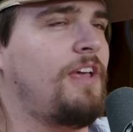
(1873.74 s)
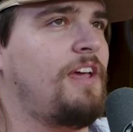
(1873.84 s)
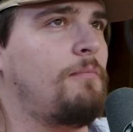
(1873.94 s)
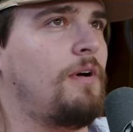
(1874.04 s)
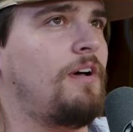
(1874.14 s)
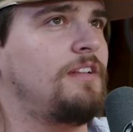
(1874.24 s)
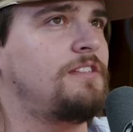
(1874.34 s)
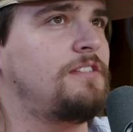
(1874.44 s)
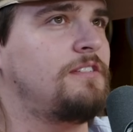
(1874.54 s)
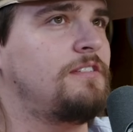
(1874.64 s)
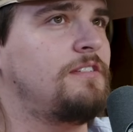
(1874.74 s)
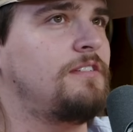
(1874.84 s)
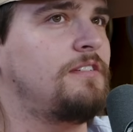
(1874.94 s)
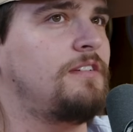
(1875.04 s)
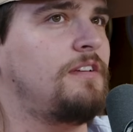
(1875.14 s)
months
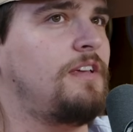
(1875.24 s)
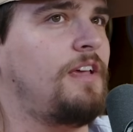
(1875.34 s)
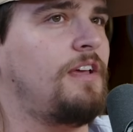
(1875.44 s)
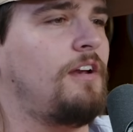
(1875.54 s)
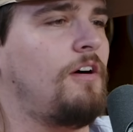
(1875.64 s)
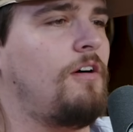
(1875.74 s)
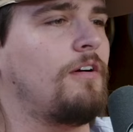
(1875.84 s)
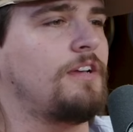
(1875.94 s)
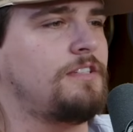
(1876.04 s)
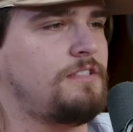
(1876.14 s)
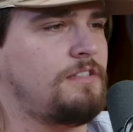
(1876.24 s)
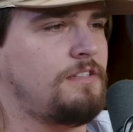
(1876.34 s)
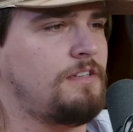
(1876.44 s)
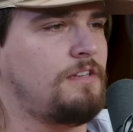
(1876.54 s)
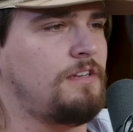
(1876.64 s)
in August.
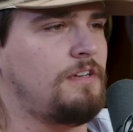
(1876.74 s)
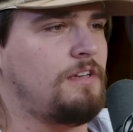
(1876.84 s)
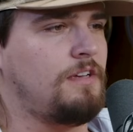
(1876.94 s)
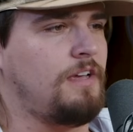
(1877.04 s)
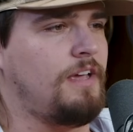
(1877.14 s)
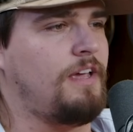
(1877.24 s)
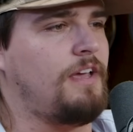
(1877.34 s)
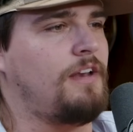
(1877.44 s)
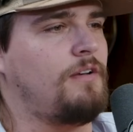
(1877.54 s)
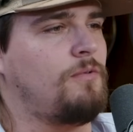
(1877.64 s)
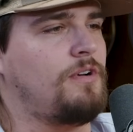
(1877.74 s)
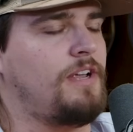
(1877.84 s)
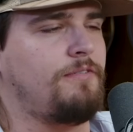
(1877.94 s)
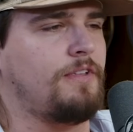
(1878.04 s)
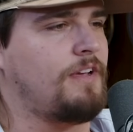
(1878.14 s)
And we're
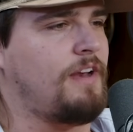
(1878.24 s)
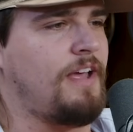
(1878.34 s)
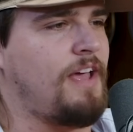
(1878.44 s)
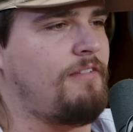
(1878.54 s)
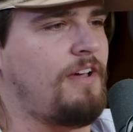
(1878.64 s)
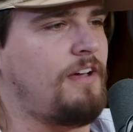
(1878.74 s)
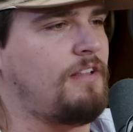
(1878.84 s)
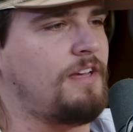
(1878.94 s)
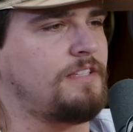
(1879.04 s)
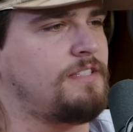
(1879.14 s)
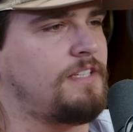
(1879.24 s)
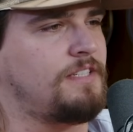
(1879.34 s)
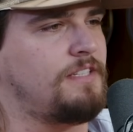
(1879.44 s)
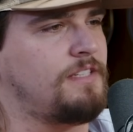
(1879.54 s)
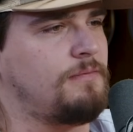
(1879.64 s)
definitely going to have out like
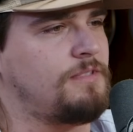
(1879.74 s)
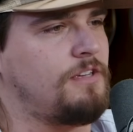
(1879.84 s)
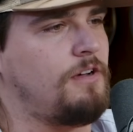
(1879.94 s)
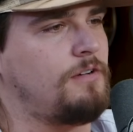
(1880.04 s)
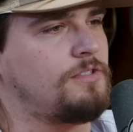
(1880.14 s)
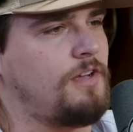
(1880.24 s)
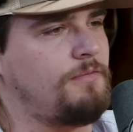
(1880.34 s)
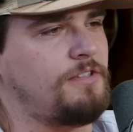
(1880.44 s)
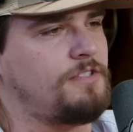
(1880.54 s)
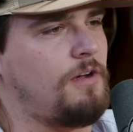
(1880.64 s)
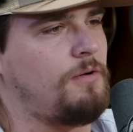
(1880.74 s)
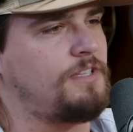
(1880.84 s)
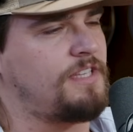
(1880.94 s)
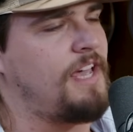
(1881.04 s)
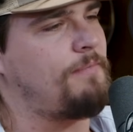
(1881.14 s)
60-something songs. So I've just
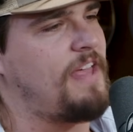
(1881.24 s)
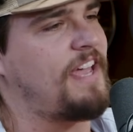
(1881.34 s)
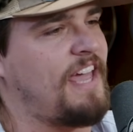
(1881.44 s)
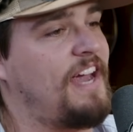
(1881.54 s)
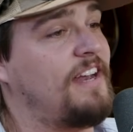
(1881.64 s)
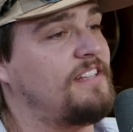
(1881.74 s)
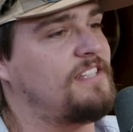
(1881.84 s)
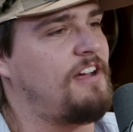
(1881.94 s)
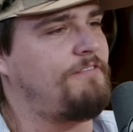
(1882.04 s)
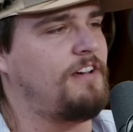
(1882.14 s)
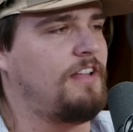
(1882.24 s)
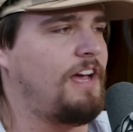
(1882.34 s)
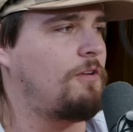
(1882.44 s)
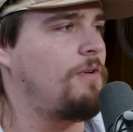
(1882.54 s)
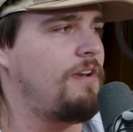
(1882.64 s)
always kept that cadence. And I felt
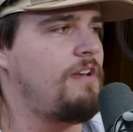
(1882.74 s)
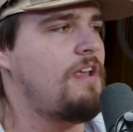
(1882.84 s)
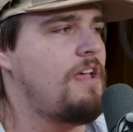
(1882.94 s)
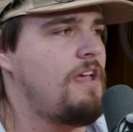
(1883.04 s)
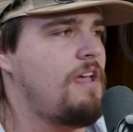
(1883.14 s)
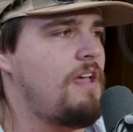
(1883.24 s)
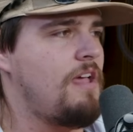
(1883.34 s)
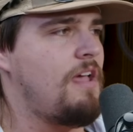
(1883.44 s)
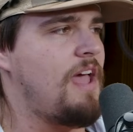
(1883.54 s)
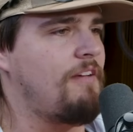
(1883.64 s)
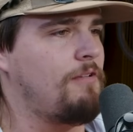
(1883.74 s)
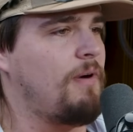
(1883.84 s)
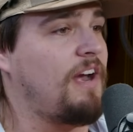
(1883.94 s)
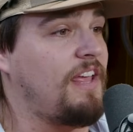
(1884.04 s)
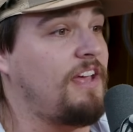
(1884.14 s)
like when
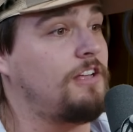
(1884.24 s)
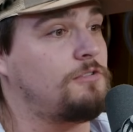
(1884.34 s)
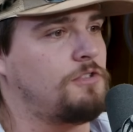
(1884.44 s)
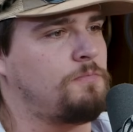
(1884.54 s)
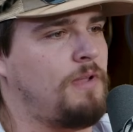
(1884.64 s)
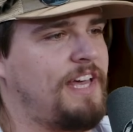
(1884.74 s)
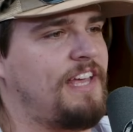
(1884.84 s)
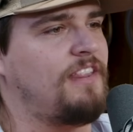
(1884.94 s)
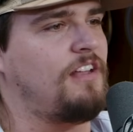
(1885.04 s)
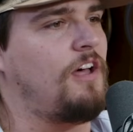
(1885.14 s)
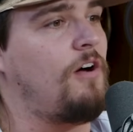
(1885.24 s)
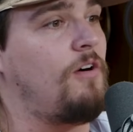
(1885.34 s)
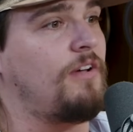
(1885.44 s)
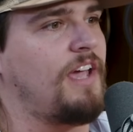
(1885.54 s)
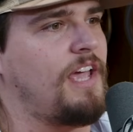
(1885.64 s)
everybody else was playing the
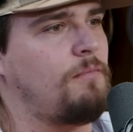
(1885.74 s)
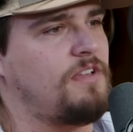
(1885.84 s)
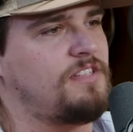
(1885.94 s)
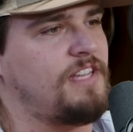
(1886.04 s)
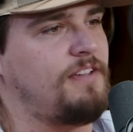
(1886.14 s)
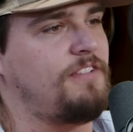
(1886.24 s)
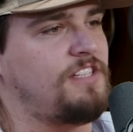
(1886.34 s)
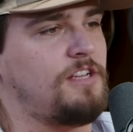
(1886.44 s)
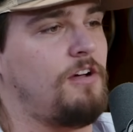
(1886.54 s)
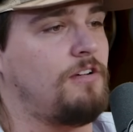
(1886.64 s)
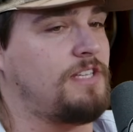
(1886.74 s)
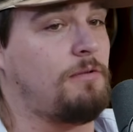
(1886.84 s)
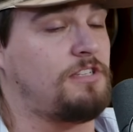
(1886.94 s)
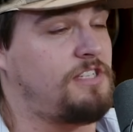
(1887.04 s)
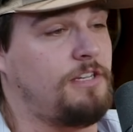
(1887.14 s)
long game, let's save these songs, I
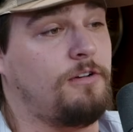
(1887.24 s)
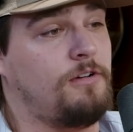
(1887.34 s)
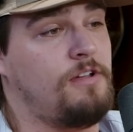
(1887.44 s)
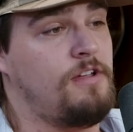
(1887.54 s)
was still